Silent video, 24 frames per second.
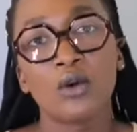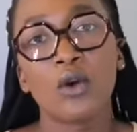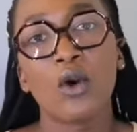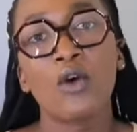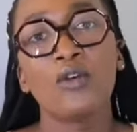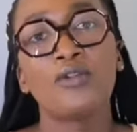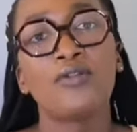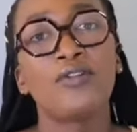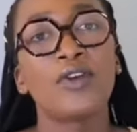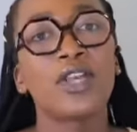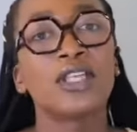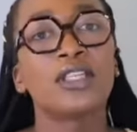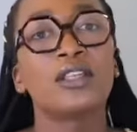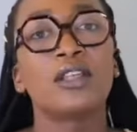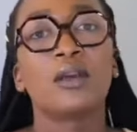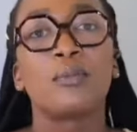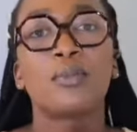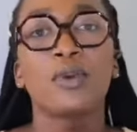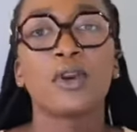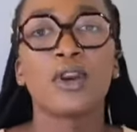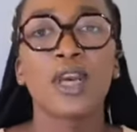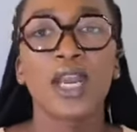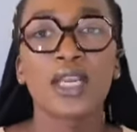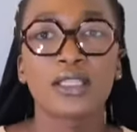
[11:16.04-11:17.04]
go fetch the
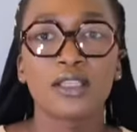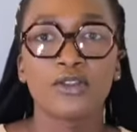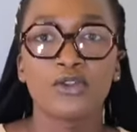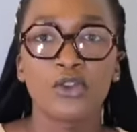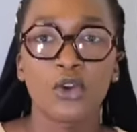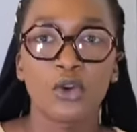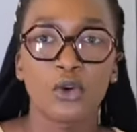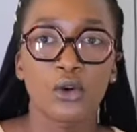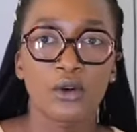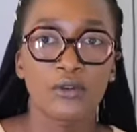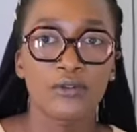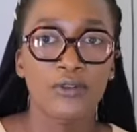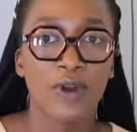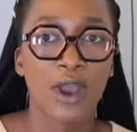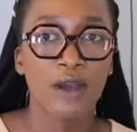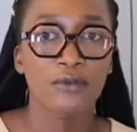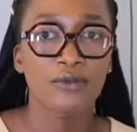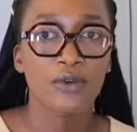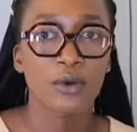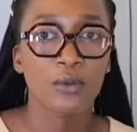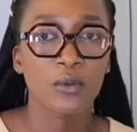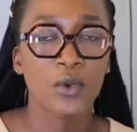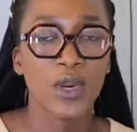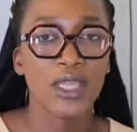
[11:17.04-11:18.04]
products if you're not
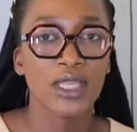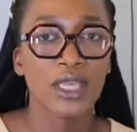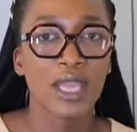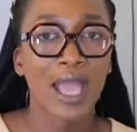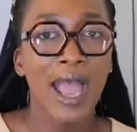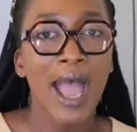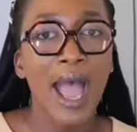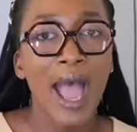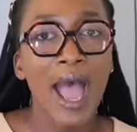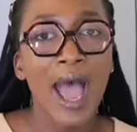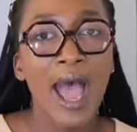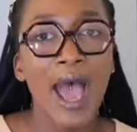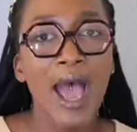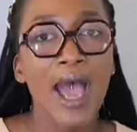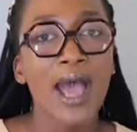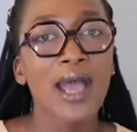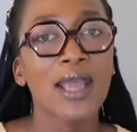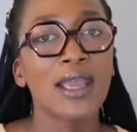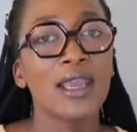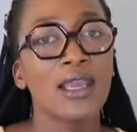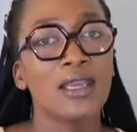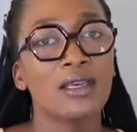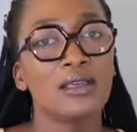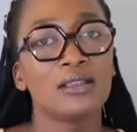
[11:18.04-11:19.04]
far from where they
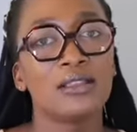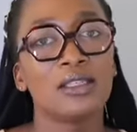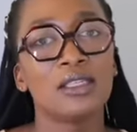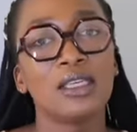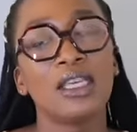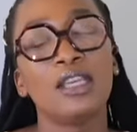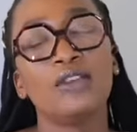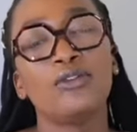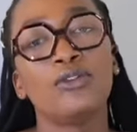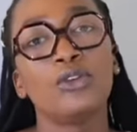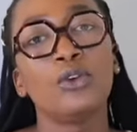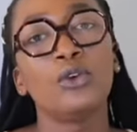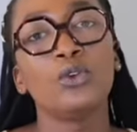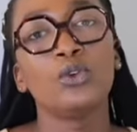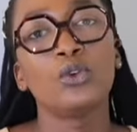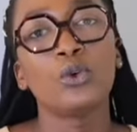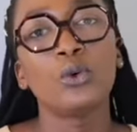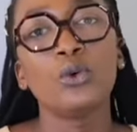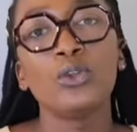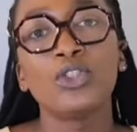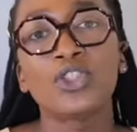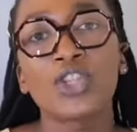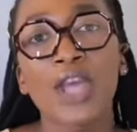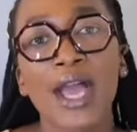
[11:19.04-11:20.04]
are. And if you
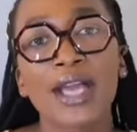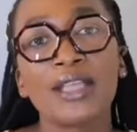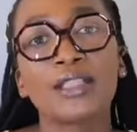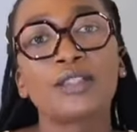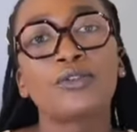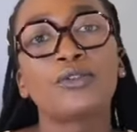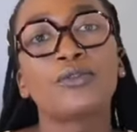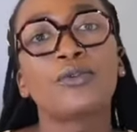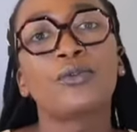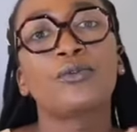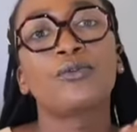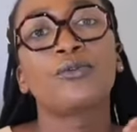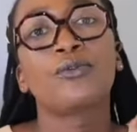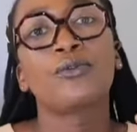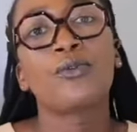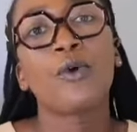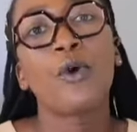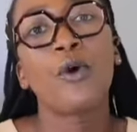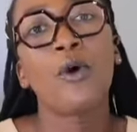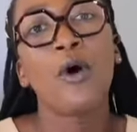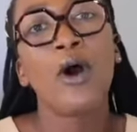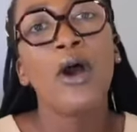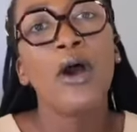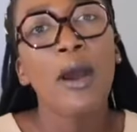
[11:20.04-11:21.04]
do charge
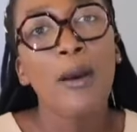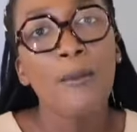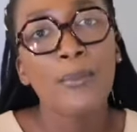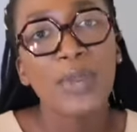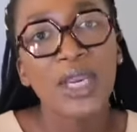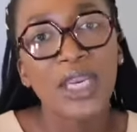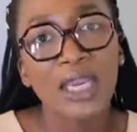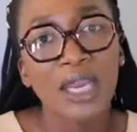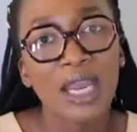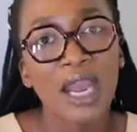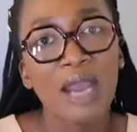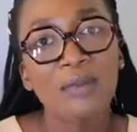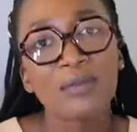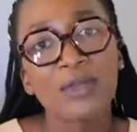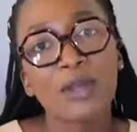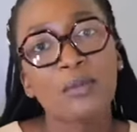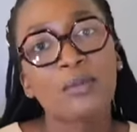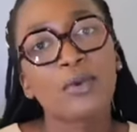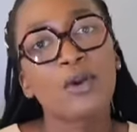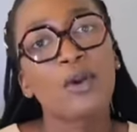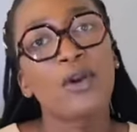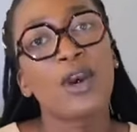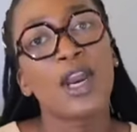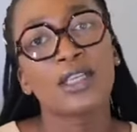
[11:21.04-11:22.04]
for picking up the
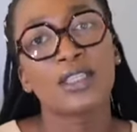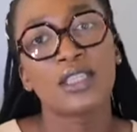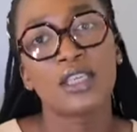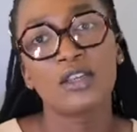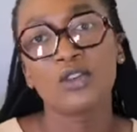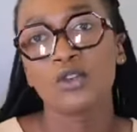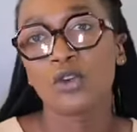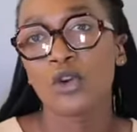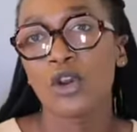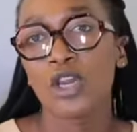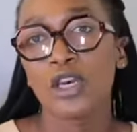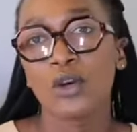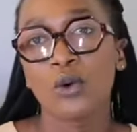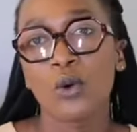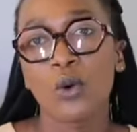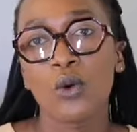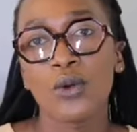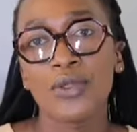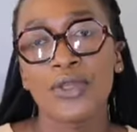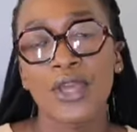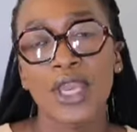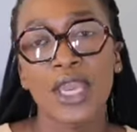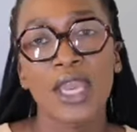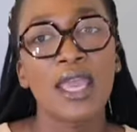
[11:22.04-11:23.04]
products, then you can
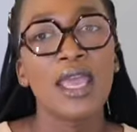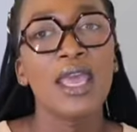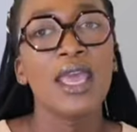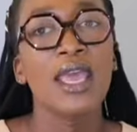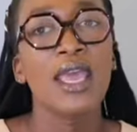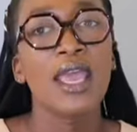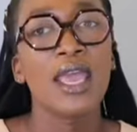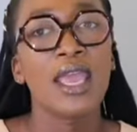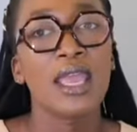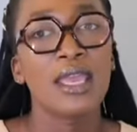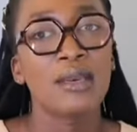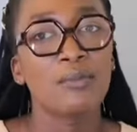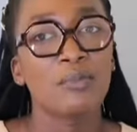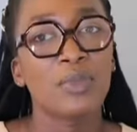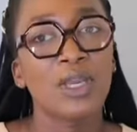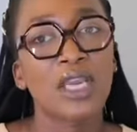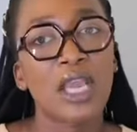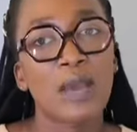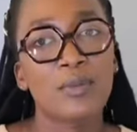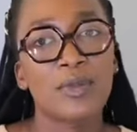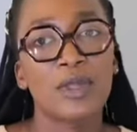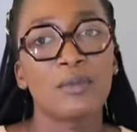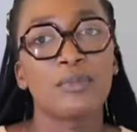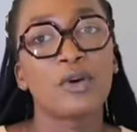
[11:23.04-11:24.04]
go there and
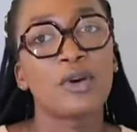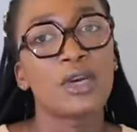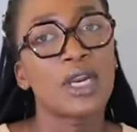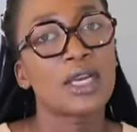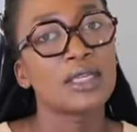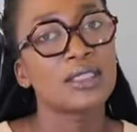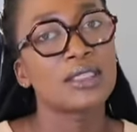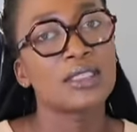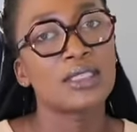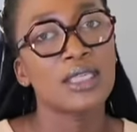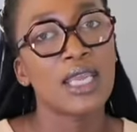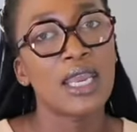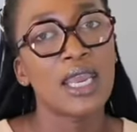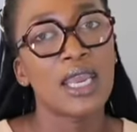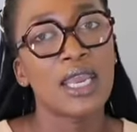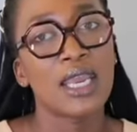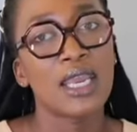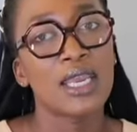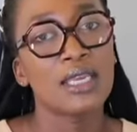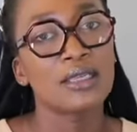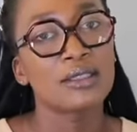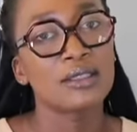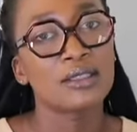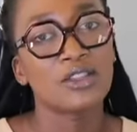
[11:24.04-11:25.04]
pick up the products
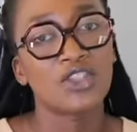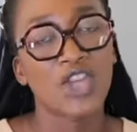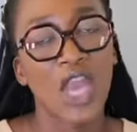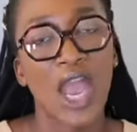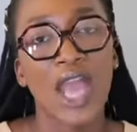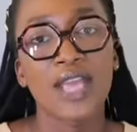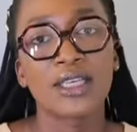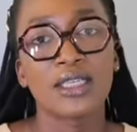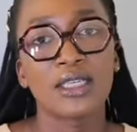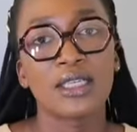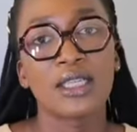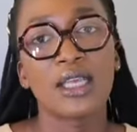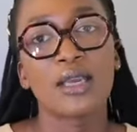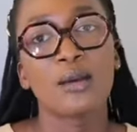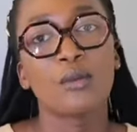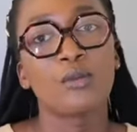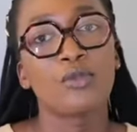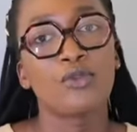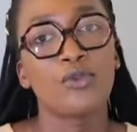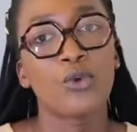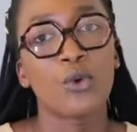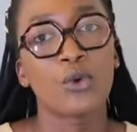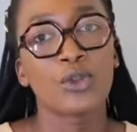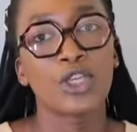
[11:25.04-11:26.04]
and charge
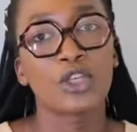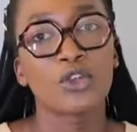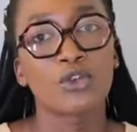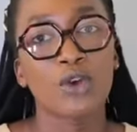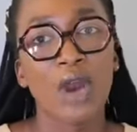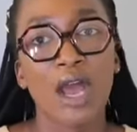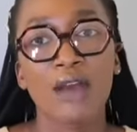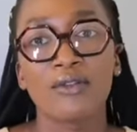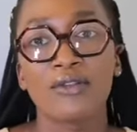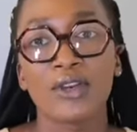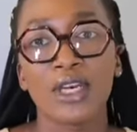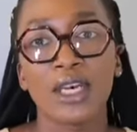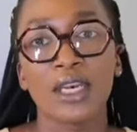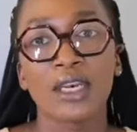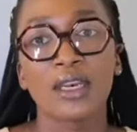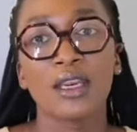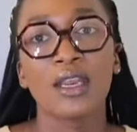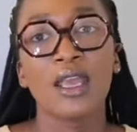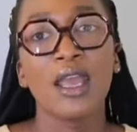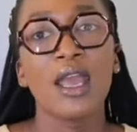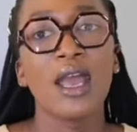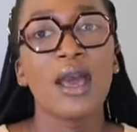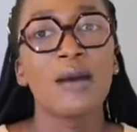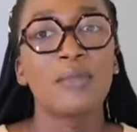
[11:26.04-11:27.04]
them for the
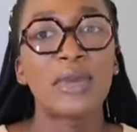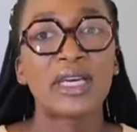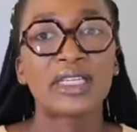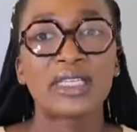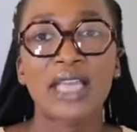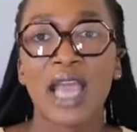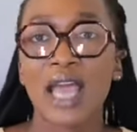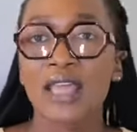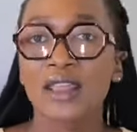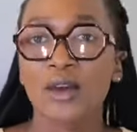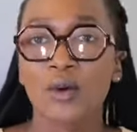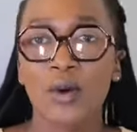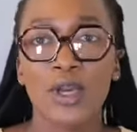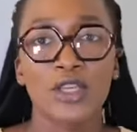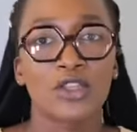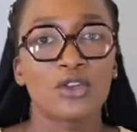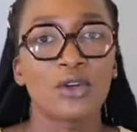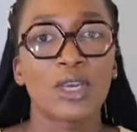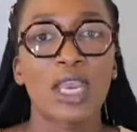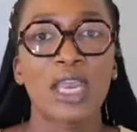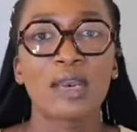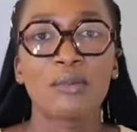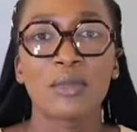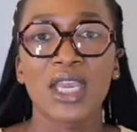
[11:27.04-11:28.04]
traveling. But otherwise,
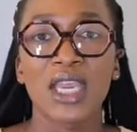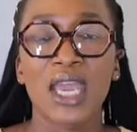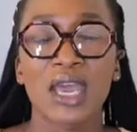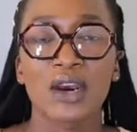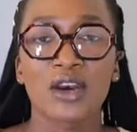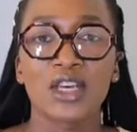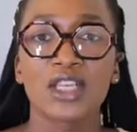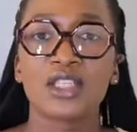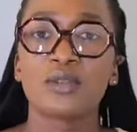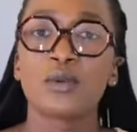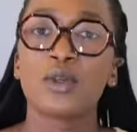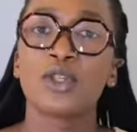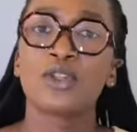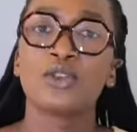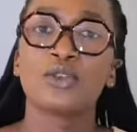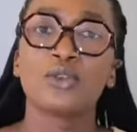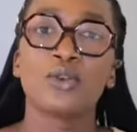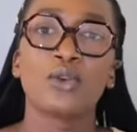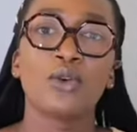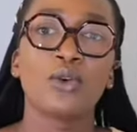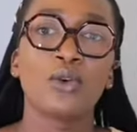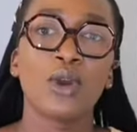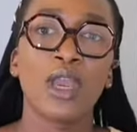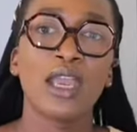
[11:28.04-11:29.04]
you can make arrangements
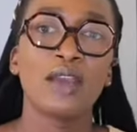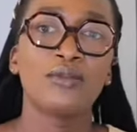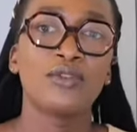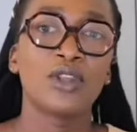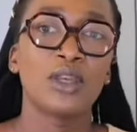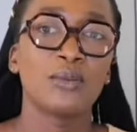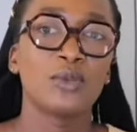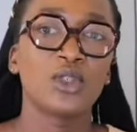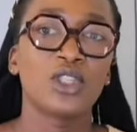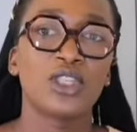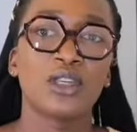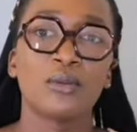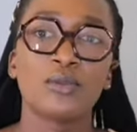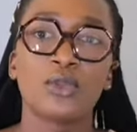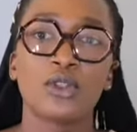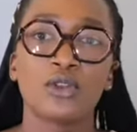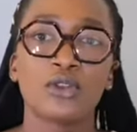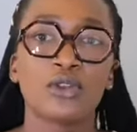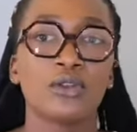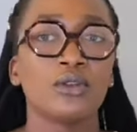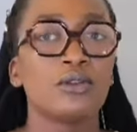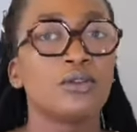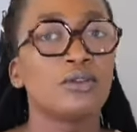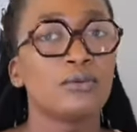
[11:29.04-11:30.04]
to have them shipped
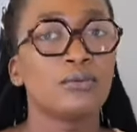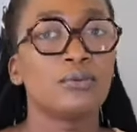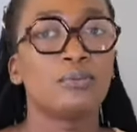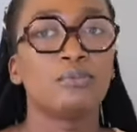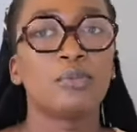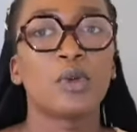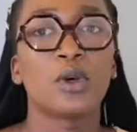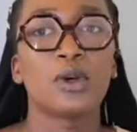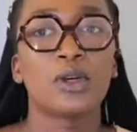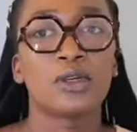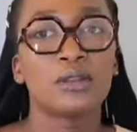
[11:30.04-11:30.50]
to you,